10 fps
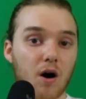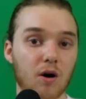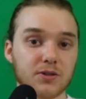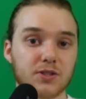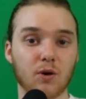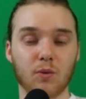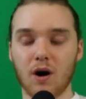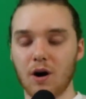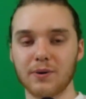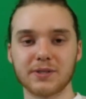Also, we're
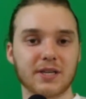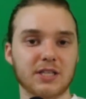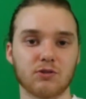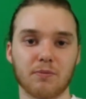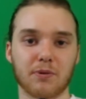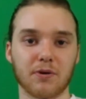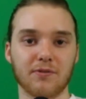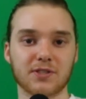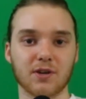always looking to improve,